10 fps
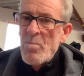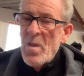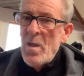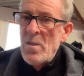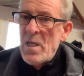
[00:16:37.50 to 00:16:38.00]

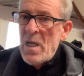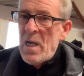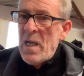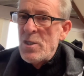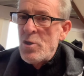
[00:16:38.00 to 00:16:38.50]
There's that
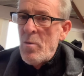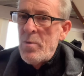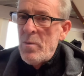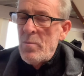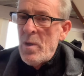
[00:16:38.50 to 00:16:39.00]
glass job
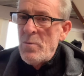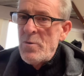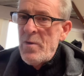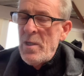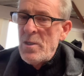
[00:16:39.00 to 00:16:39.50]
that when it was
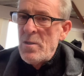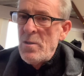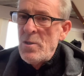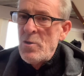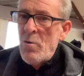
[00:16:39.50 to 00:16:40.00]
finished that
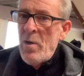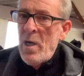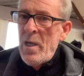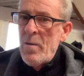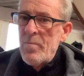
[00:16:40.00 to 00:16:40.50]
you saw
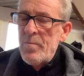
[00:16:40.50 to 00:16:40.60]
earlier.